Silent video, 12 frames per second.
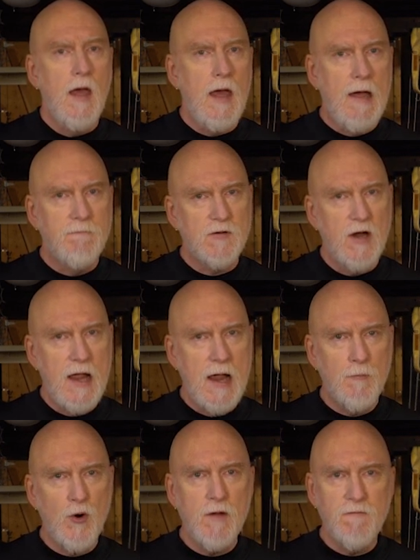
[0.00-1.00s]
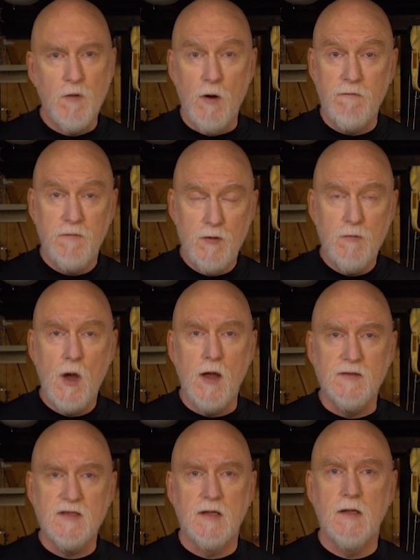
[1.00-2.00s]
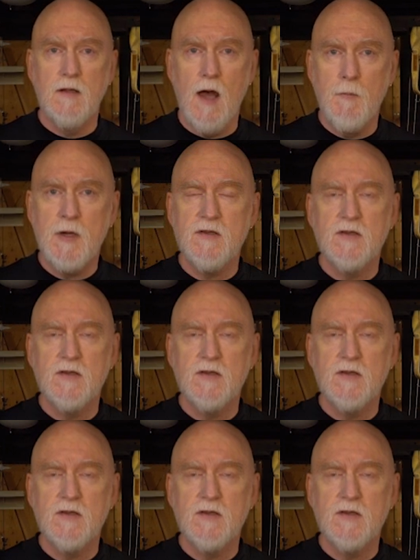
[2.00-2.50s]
After hammering for a few months on the dominant